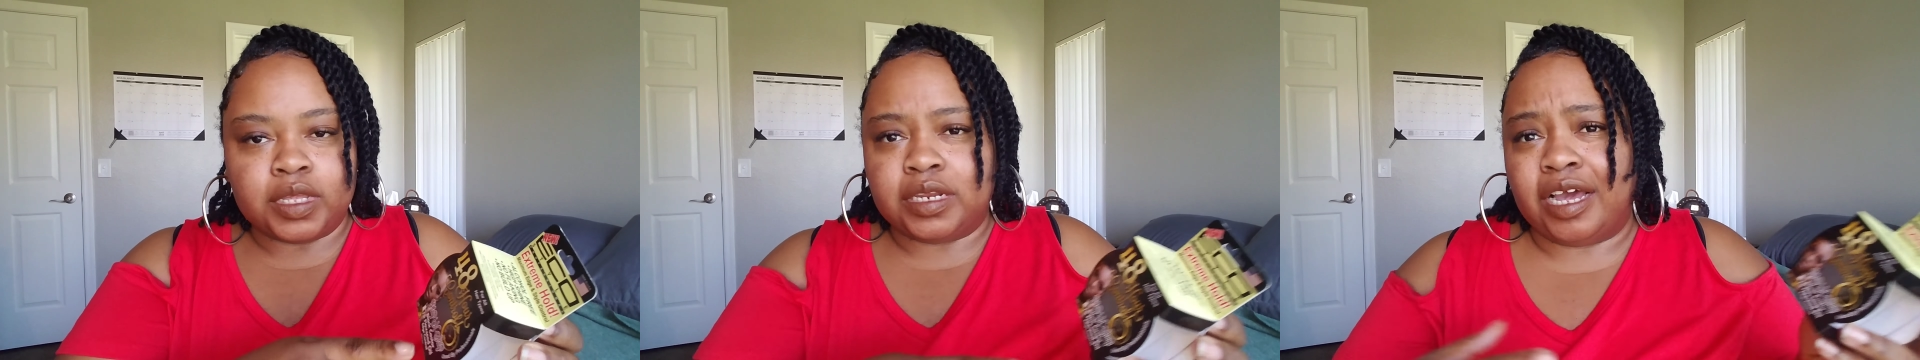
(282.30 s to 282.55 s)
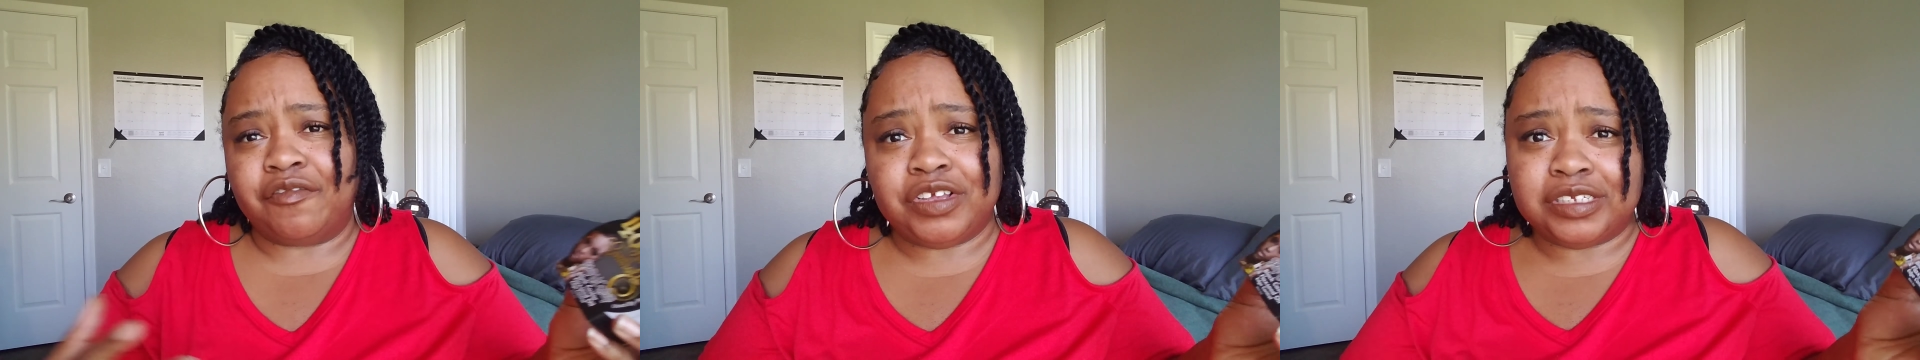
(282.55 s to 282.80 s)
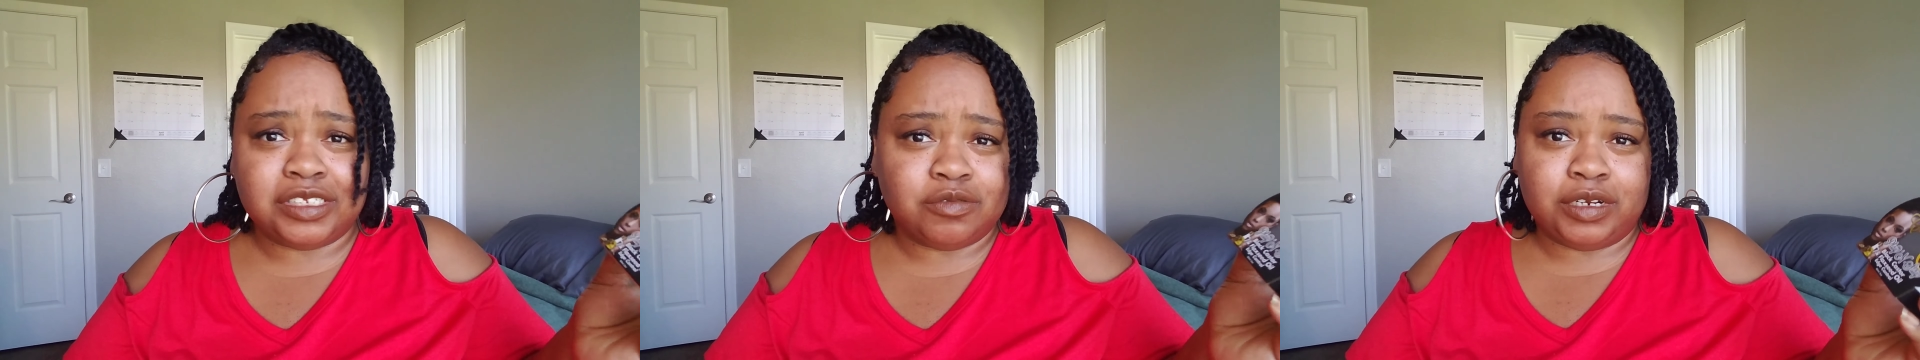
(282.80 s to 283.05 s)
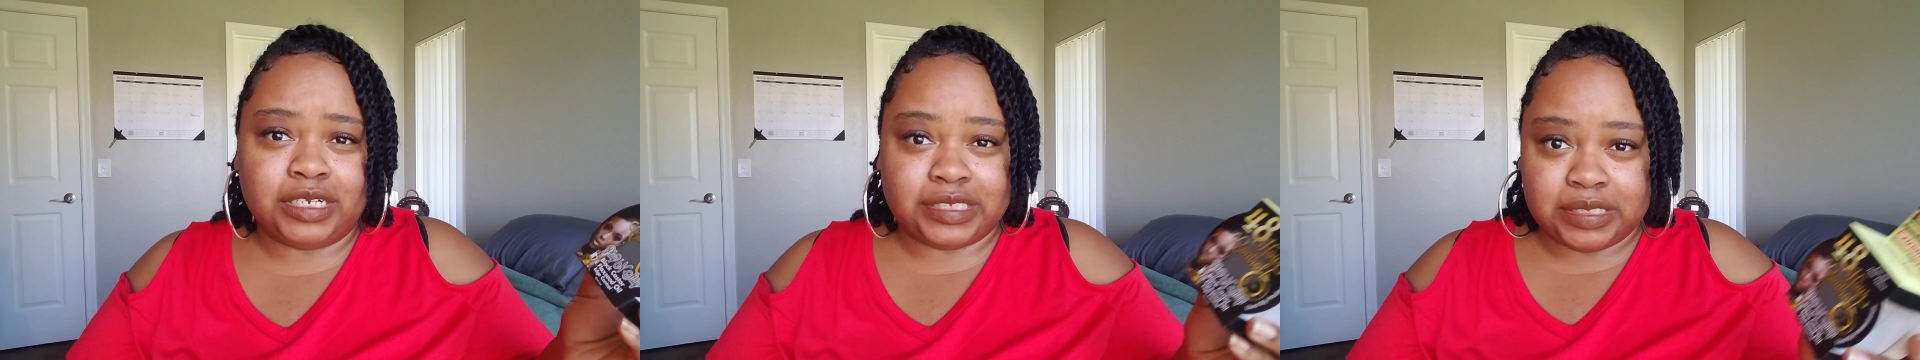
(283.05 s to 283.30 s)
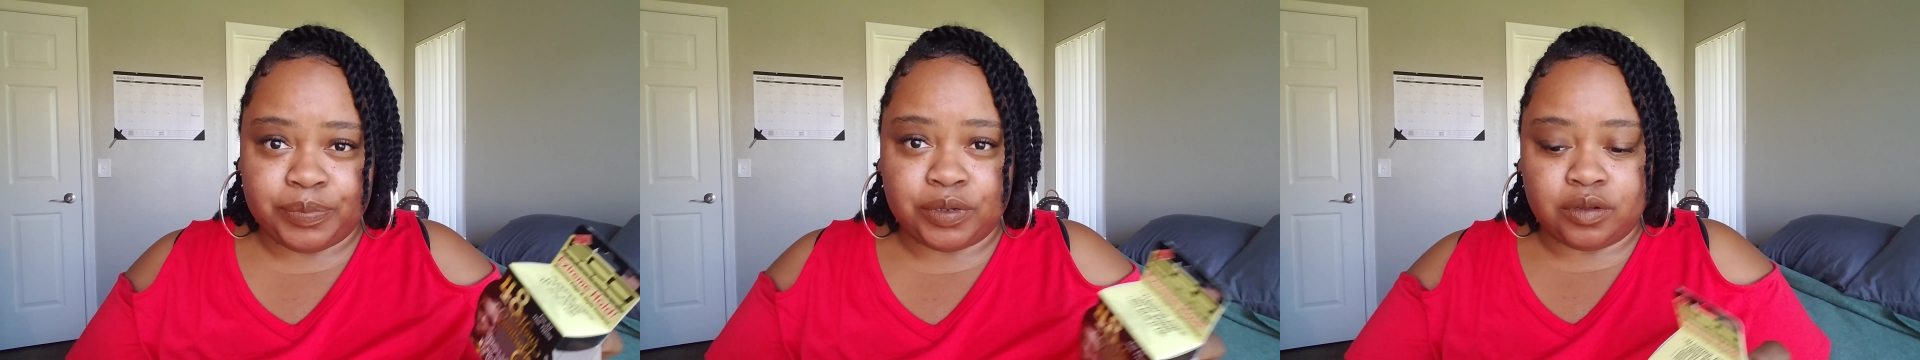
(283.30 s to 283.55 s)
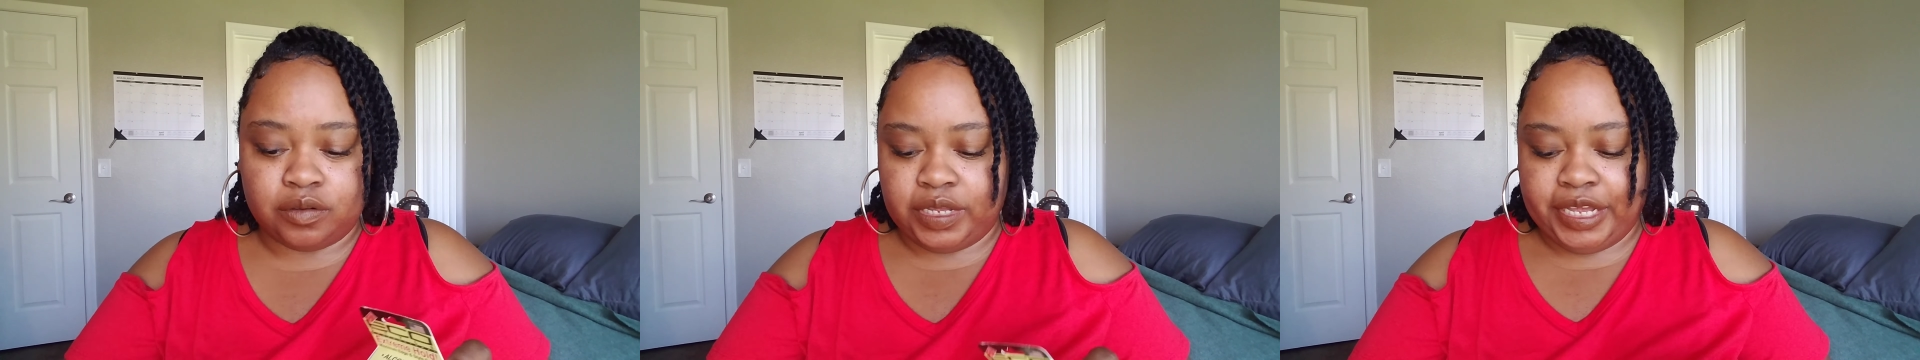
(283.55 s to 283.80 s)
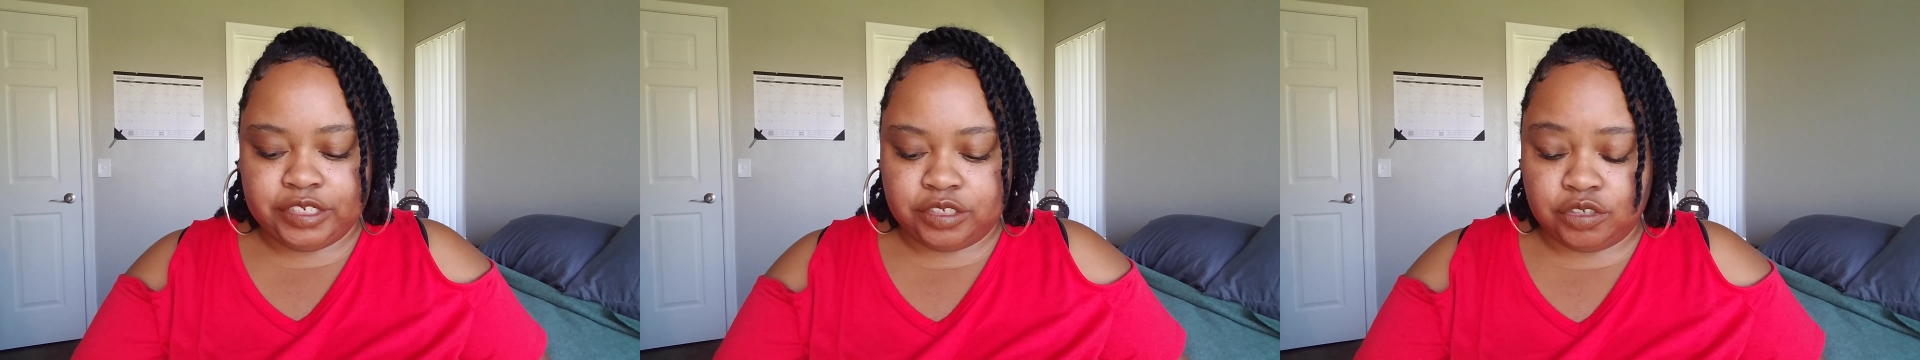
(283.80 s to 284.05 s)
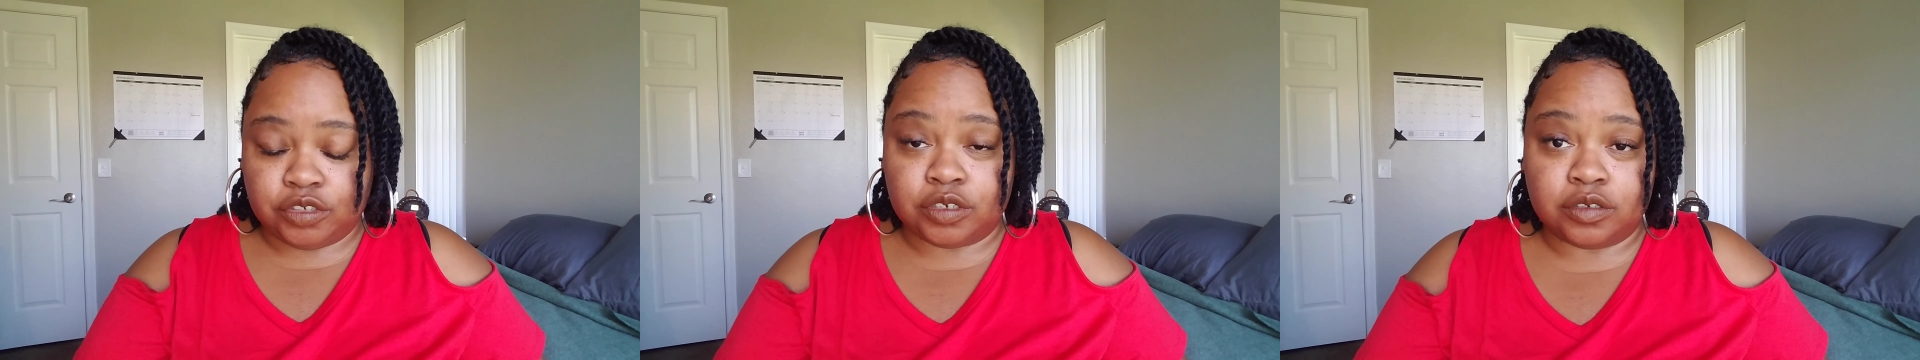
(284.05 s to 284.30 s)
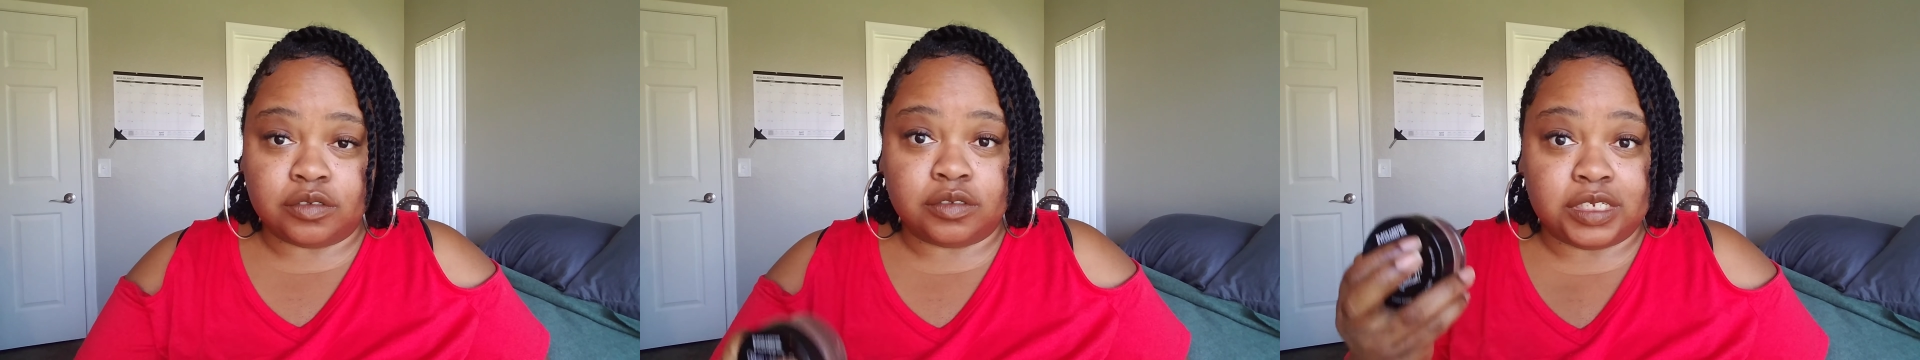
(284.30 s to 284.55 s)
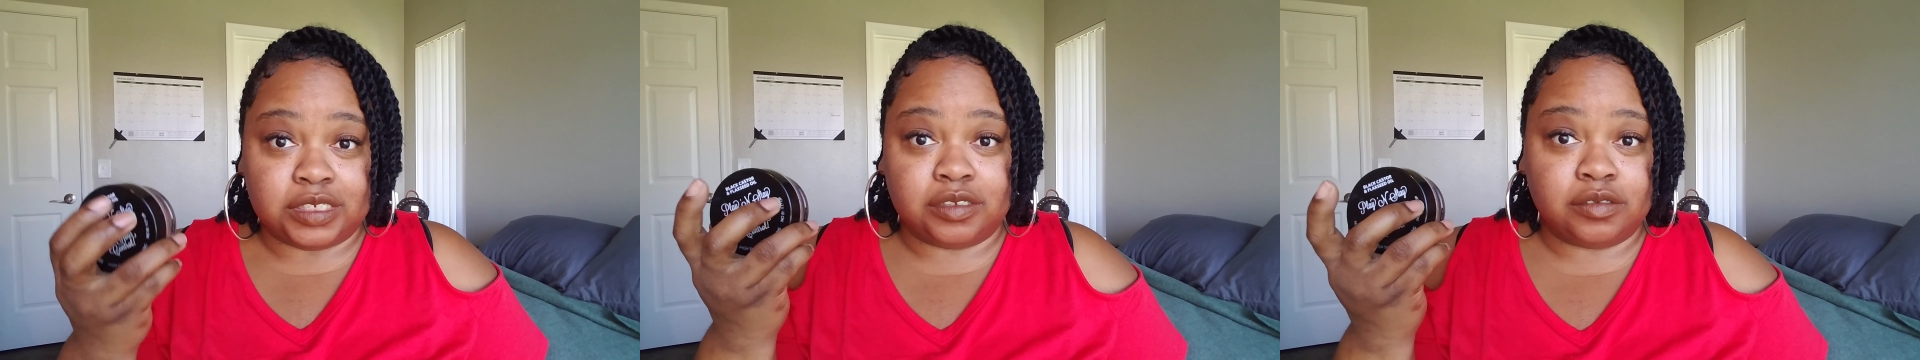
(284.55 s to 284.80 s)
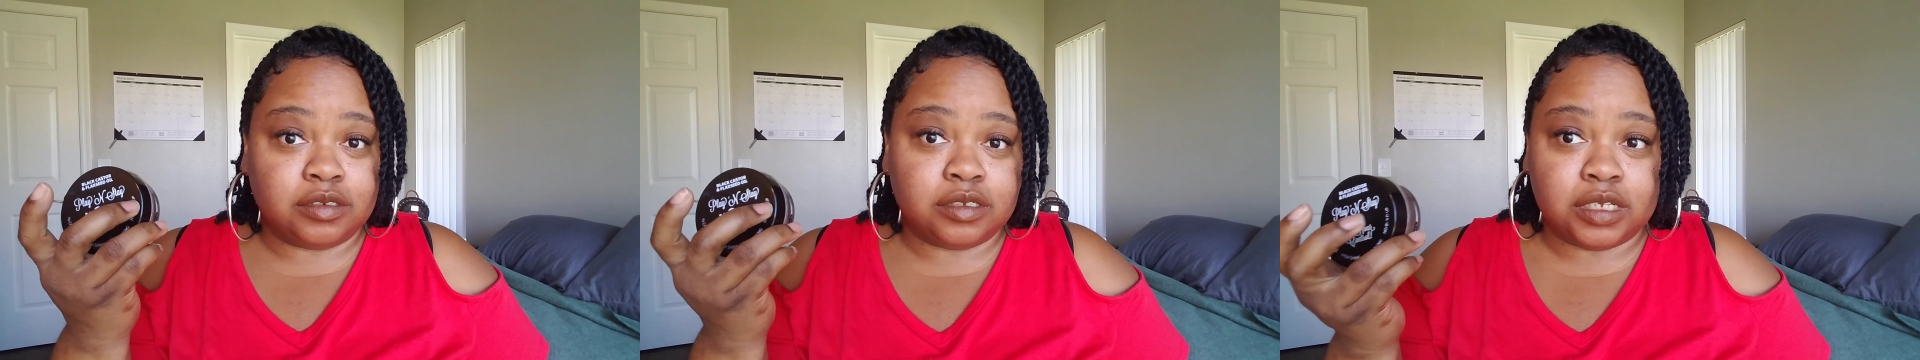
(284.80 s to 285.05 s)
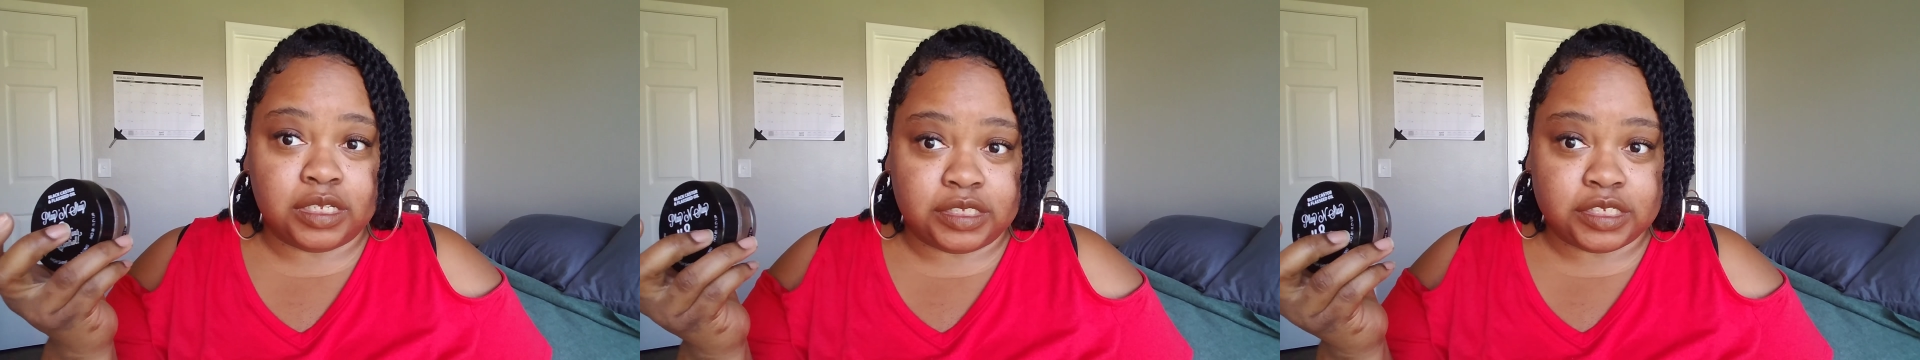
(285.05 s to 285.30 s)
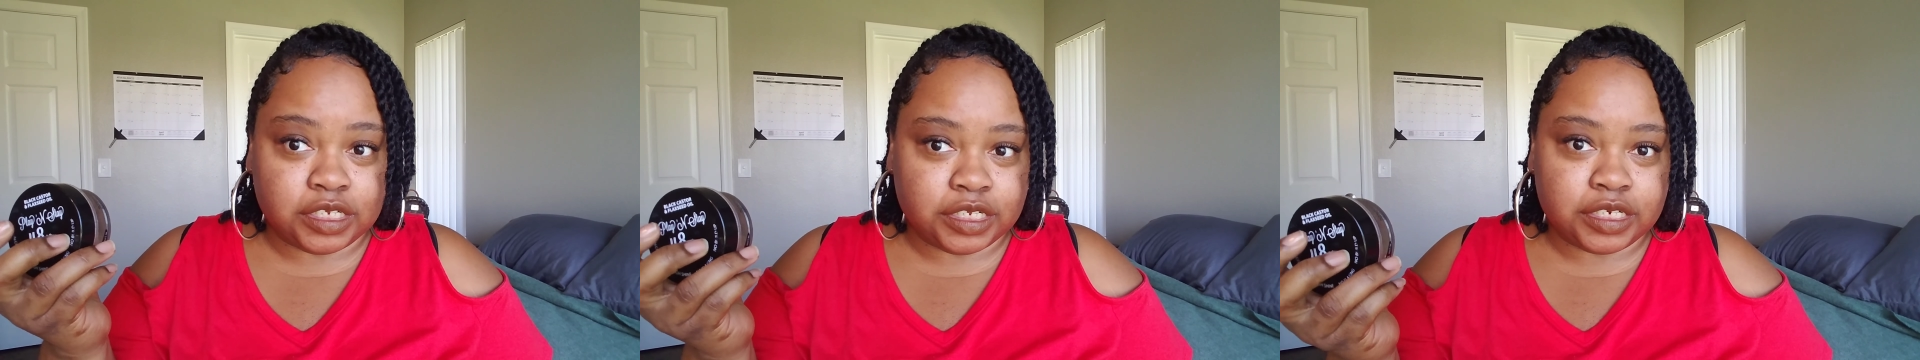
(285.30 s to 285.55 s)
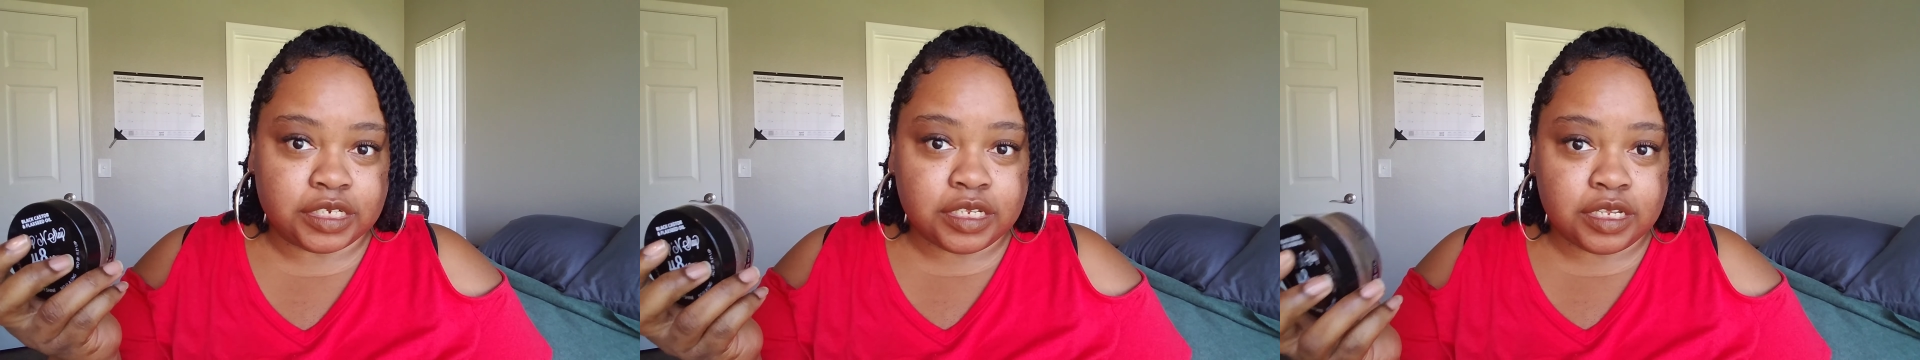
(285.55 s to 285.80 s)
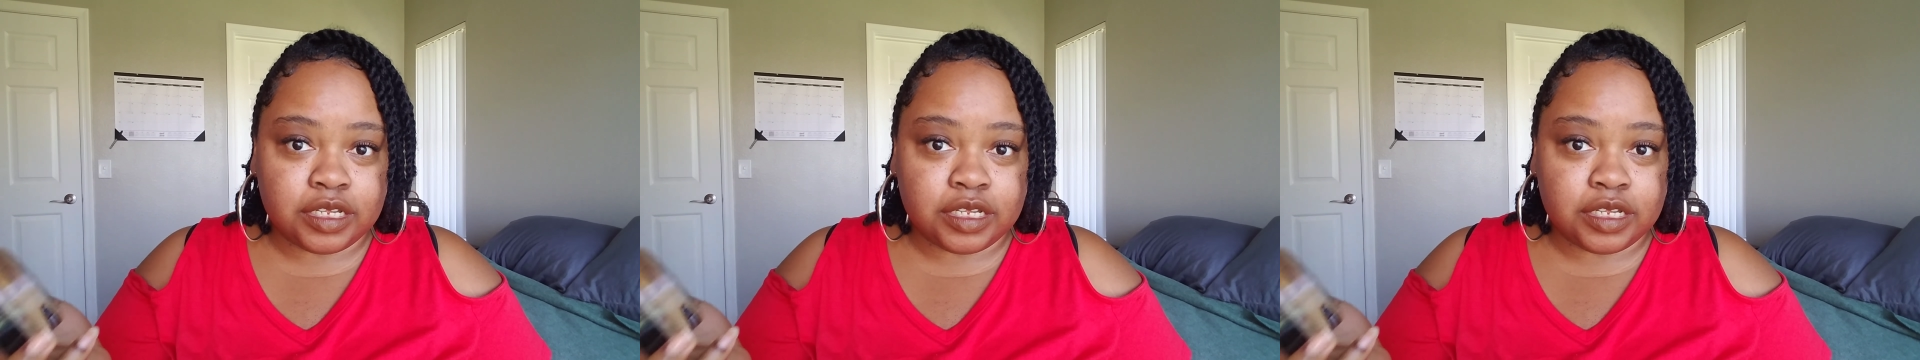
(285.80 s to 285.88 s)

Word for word: now, if you just want a typical edge control, this is good,